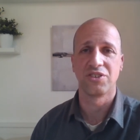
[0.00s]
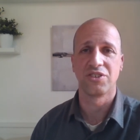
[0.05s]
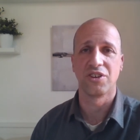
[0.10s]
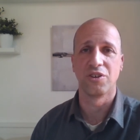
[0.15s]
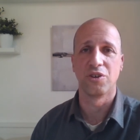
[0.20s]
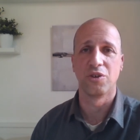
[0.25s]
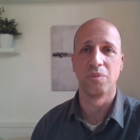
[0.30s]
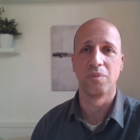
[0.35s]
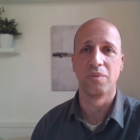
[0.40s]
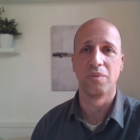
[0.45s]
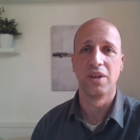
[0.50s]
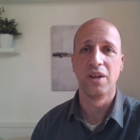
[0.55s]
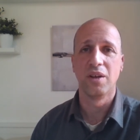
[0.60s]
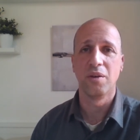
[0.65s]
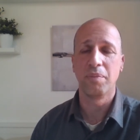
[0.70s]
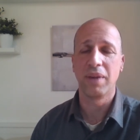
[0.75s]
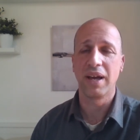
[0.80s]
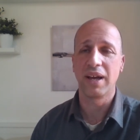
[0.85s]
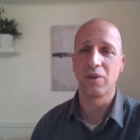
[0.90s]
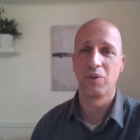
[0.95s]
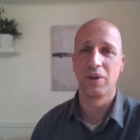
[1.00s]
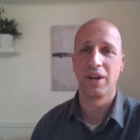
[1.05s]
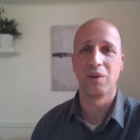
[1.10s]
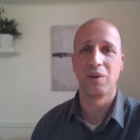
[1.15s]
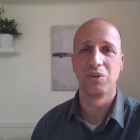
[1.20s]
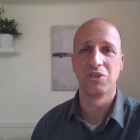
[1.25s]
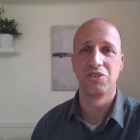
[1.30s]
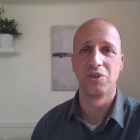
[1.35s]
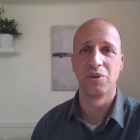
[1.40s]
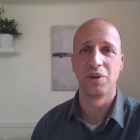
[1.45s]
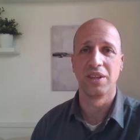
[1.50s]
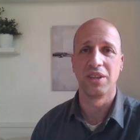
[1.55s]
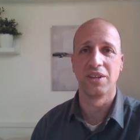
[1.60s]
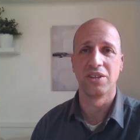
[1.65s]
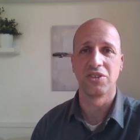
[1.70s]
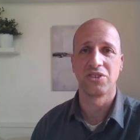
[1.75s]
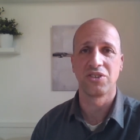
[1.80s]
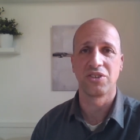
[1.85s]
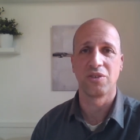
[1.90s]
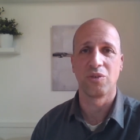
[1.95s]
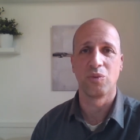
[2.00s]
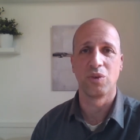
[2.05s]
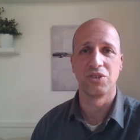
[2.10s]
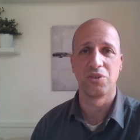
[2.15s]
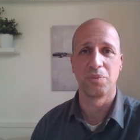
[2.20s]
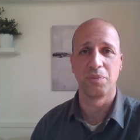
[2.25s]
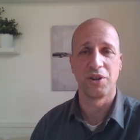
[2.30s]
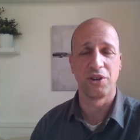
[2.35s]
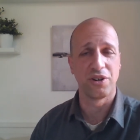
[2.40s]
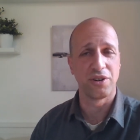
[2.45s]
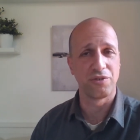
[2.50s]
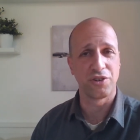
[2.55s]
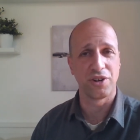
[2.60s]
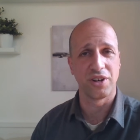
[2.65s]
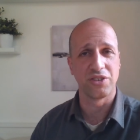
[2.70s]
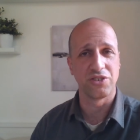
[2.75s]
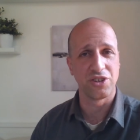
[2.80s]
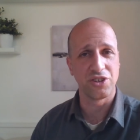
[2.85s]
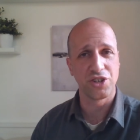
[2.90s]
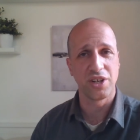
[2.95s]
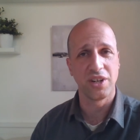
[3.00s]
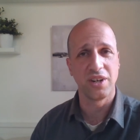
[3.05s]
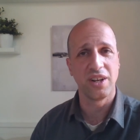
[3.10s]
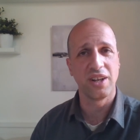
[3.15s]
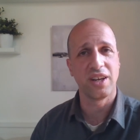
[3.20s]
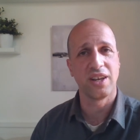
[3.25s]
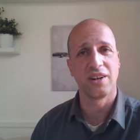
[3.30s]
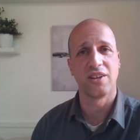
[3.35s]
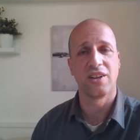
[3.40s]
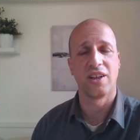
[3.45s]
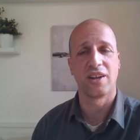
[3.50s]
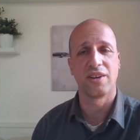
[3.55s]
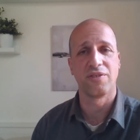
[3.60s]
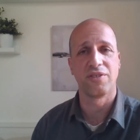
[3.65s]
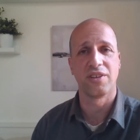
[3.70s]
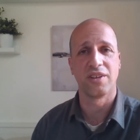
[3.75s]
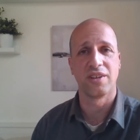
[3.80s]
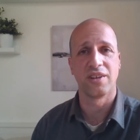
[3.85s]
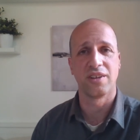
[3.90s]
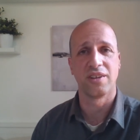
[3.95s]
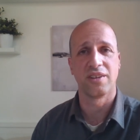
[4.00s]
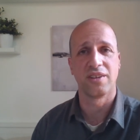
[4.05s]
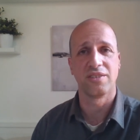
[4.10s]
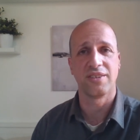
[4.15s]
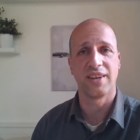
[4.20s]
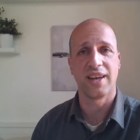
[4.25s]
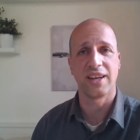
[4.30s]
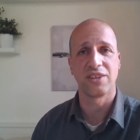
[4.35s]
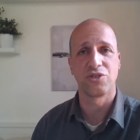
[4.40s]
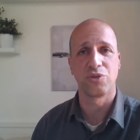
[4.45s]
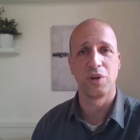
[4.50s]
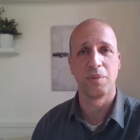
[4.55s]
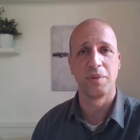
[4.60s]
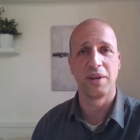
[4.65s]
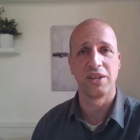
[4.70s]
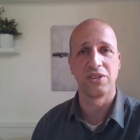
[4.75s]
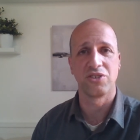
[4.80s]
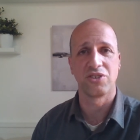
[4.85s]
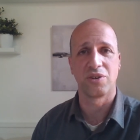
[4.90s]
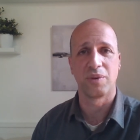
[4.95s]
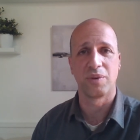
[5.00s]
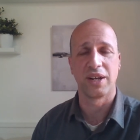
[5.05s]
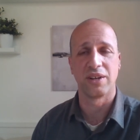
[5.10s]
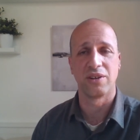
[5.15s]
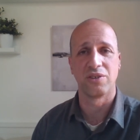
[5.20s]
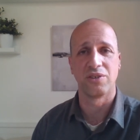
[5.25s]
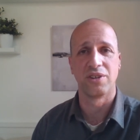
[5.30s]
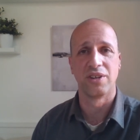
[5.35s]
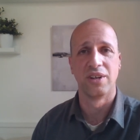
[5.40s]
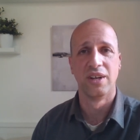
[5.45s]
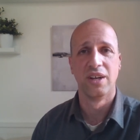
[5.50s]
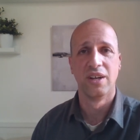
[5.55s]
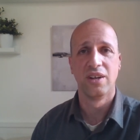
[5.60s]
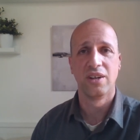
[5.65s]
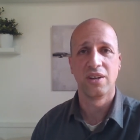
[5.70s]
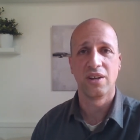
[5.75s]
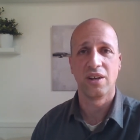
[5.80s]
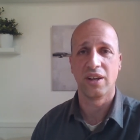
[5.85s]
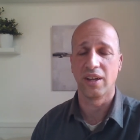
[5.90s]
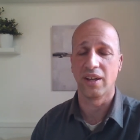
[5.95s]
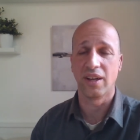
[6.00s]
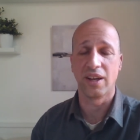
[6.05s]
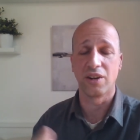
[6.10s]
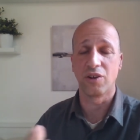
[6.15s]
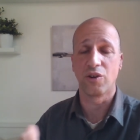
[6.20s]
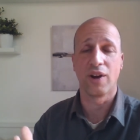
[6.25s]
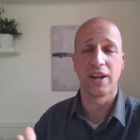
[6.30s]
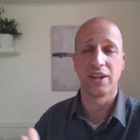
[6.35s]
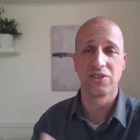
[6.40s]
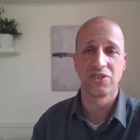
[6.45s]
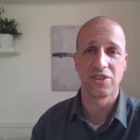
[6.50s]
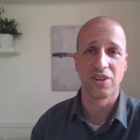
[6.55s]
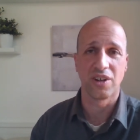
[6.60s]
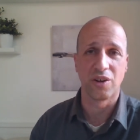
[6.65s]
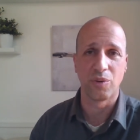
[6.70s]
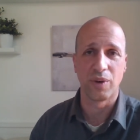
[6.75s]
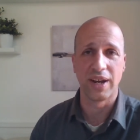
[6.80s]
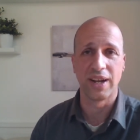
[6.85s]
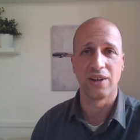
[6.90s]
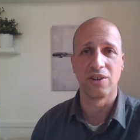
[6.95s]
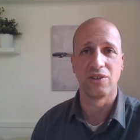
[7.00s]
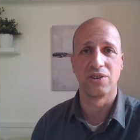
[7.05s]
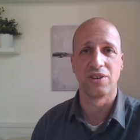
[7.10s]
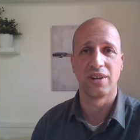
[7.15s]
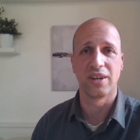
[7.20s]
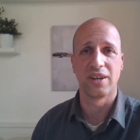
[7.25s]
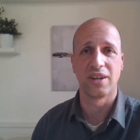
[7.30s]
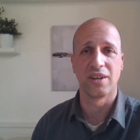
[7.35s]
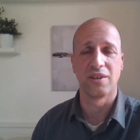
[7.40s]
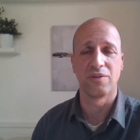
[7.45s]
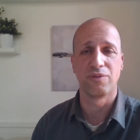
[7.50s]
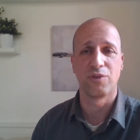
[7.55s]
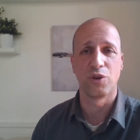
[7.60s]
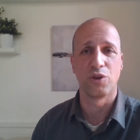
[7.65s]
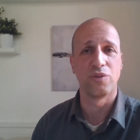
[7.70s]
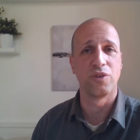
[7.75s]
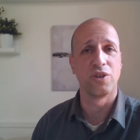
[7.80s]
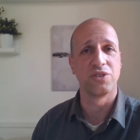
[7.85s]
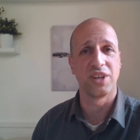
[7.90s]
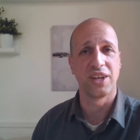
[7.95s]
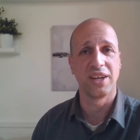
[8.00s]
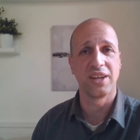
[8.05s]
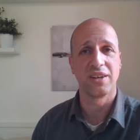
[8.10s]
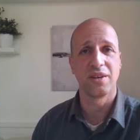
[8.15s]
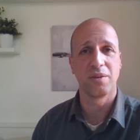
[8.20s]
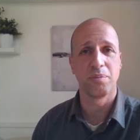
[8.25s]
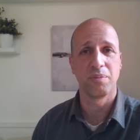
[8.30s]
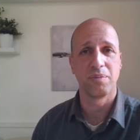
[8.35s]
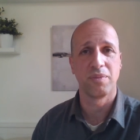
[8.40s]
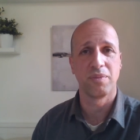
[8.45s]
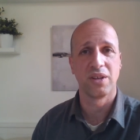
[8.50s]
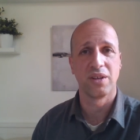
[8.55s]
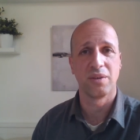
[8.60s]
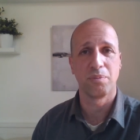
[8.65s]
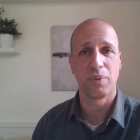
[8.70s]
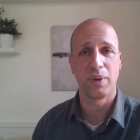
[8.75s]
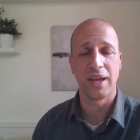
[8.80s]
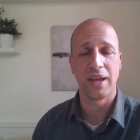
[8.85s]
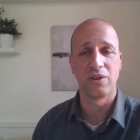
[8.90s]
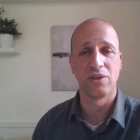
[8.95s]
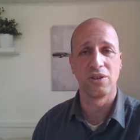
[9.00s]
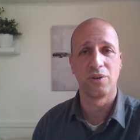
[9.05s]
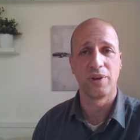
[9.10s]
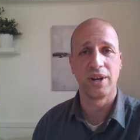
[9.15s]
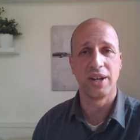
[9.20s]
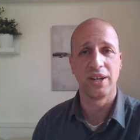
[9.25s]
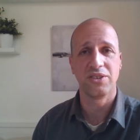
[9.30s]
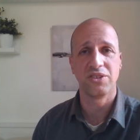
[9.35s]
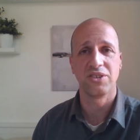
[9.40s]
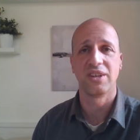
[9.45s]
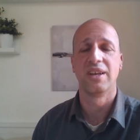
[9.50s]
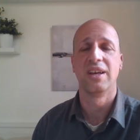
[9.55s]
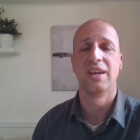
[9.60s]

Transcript: So back when I was doing this was a period of transition, and a lot of the tax rebates around and credits around uh, photovoltaic panel arrays